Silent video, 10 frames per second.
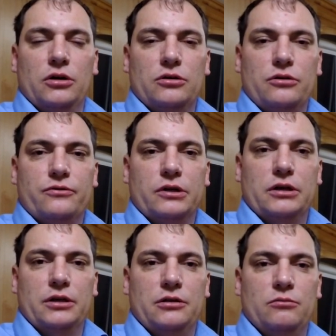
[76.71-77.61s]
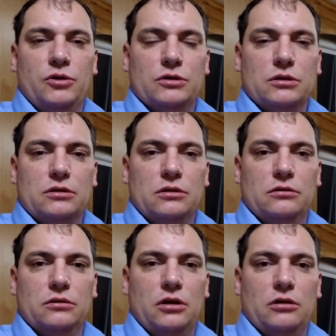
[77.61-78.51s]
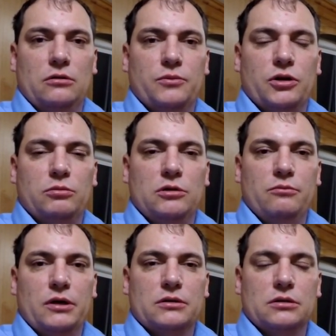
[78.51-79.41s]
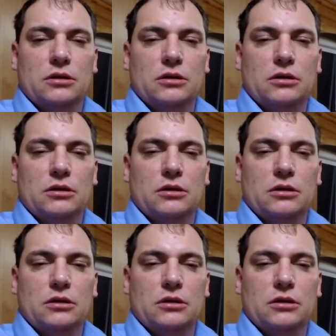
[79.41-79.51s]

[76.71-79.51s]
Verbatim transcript: different kind of music you know I'll probably mix it